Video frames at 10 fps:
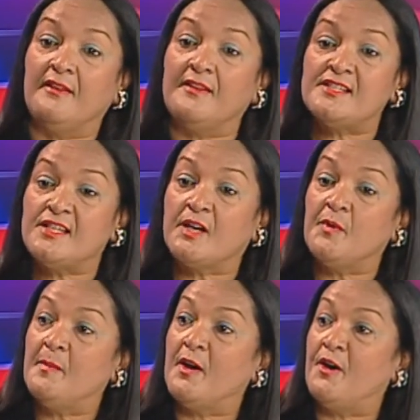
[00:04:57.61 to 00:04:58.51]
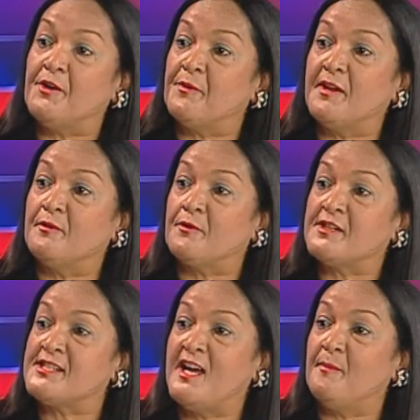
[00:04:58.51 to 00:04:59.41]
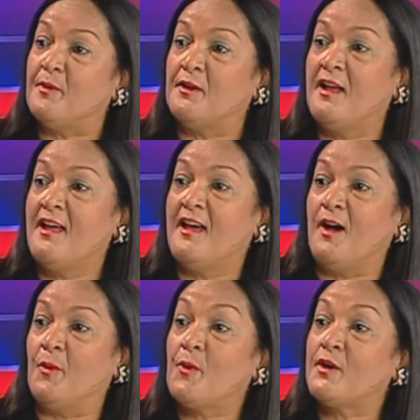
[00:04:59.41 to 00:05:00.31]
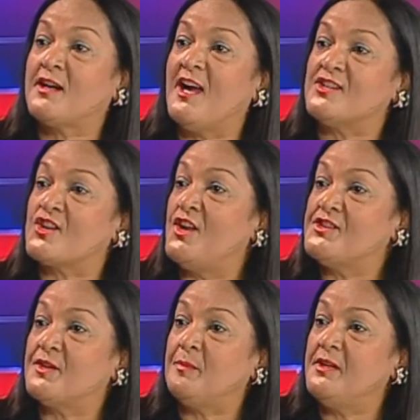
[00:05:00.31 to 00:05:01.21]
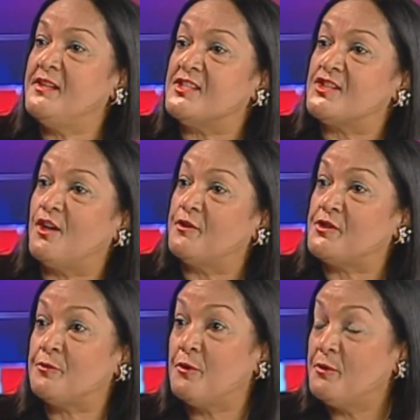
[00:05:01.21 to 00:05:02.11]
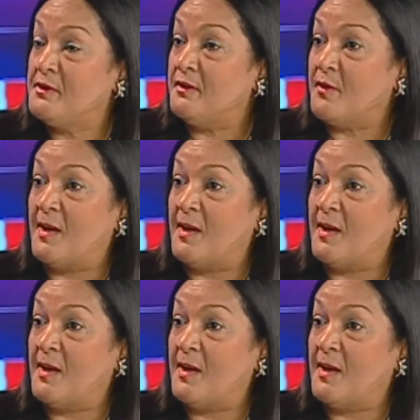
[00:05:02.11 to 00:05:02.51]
This year we'll be honouring, for example, a world-class concert pianist, Roden.